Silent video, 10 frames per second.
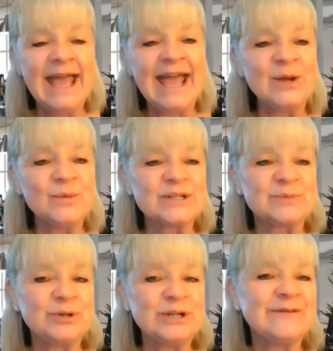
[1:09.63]
and it was
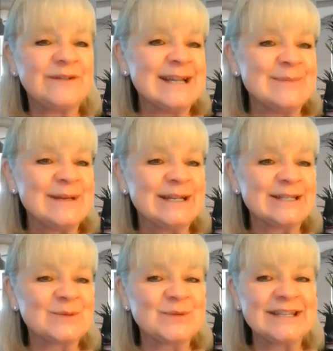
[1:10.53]
pretty funny
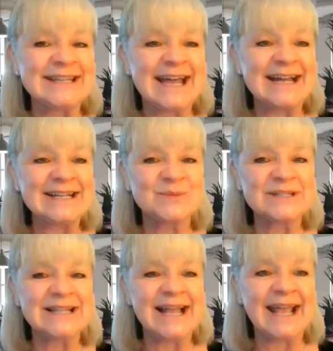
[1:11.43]
because one of the guys
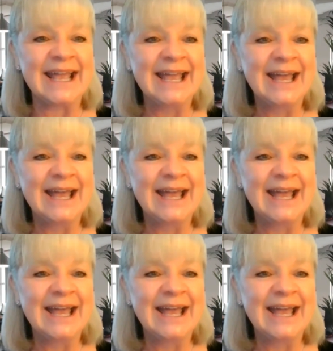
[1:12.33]
was like,